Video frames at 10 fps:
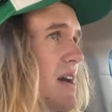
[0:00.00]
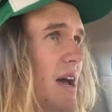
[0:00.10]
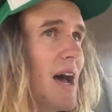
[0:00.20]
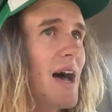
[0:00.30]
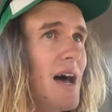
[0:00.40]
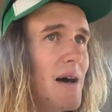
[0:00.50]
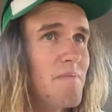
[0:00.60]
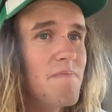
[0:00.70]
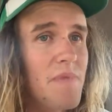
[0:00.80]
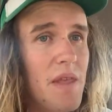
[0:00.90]

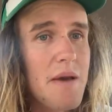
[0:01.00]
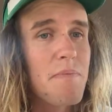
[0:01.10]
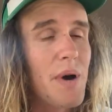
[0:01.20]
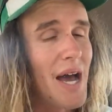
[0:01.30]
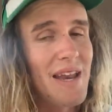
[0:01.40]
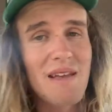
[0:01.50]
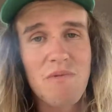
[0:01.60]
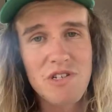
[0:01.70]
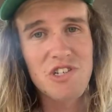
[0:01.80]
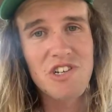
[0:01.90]
but it
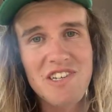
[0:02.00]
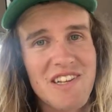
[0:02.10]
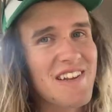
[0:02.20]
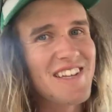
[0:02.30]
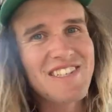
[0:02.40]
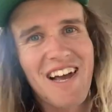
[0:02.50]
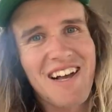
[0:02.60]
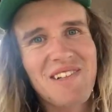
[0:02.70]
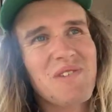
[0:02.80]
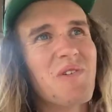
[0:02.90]
was just at
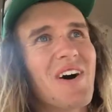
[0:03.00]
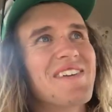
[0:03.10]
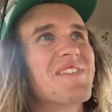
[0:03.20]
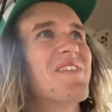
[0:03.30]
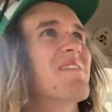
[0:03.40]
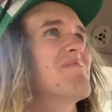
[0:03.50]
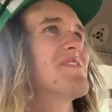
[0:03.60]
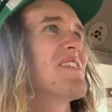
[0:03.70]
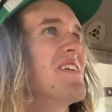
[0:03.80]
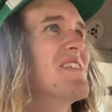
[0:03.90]
exactly the right time.
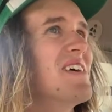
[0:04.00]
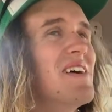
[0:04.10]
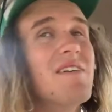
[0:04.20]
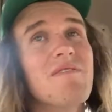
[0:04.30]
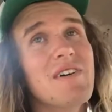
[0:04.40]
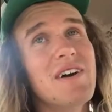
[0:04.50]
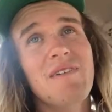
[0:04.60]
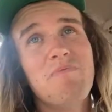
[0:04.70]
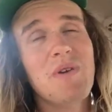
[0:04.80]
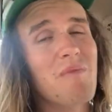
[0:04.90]
So
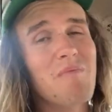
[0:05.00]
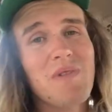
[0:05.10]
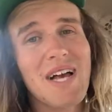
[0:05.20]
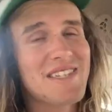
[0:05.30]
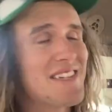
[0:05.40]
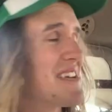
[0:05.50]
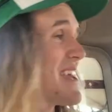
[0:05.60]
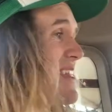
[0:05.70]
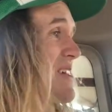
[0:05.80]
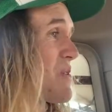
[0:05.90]
we're beyond blessed to
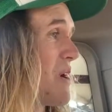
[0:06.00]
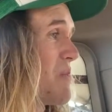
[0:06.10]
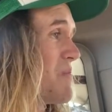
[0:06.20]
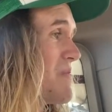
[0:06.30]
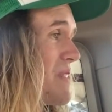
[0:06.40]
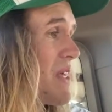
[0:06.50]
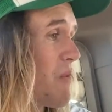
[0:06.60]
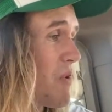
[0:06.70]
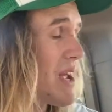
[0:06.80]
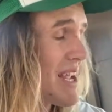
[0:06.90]
get the crop that
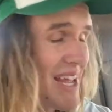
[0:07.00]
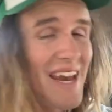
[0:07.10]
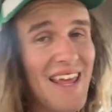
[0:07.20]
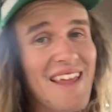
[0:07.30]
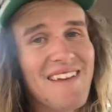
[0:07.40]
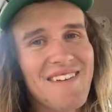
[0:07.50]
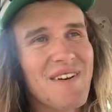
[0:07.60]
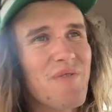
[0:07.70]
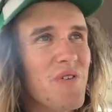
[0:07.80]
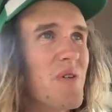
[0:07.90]
we're
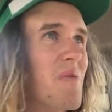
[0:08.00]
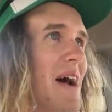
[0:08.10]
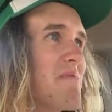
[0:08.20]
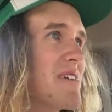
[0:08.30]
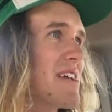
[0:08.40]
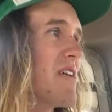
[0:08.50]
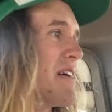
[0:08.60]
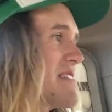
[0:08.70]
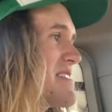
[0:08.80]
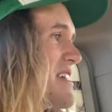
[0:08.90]
getting for the rain we got.
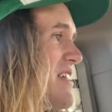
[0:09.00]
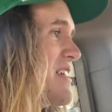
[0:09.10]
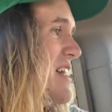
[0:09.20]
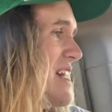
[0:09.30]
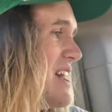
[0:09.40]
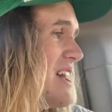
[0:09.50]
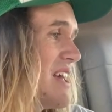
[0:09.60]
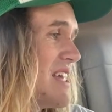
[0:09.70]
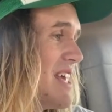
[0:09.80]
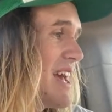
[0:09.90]
So
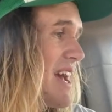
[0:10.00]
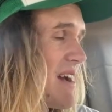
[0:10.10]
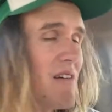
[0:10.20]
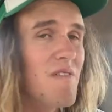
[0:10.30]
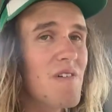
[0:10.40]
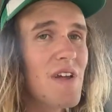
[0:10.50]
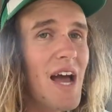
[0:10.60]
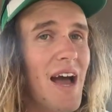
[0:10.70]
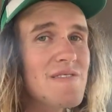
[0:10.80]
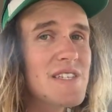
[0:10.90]
yeah, we
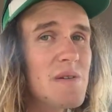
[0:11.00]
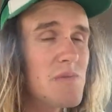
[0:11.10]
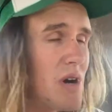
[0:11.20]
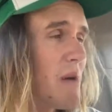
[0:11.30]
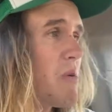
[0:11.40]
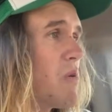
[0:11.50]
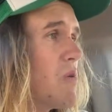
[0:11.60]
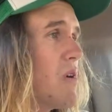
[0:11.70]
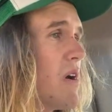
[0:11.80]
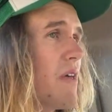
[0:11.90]
had some
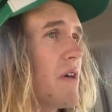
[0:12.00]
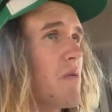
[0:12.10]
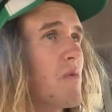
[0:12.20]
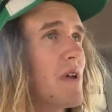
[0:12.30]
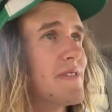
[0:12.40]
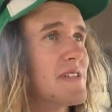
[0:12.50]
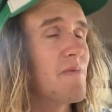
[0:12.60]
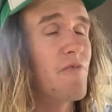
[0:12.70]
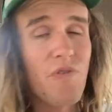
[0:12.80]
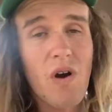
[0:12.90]
trouble with some
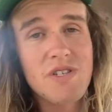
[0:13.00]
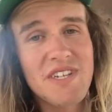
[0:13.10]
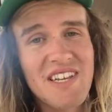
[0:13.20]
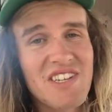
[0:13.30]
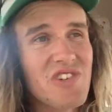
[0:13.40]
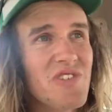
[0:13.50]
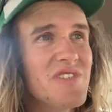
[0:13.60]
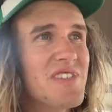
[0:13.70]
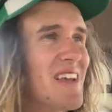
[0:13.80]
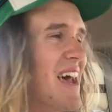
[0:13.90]
frost issues.